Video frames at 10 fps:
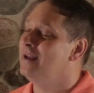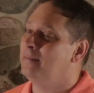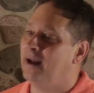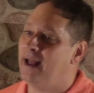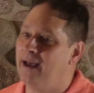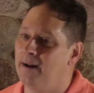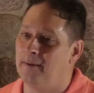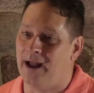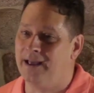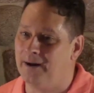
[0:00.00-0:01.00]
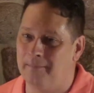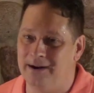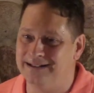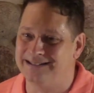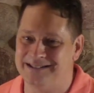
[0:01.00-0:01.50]
But I gotta
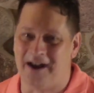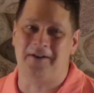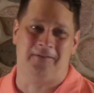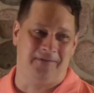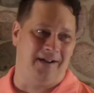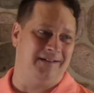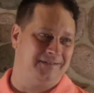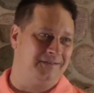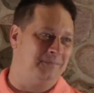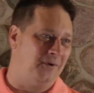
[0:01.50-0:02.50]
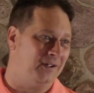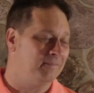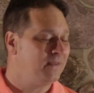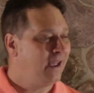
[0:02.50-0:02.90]
bring the sacrifice this morning.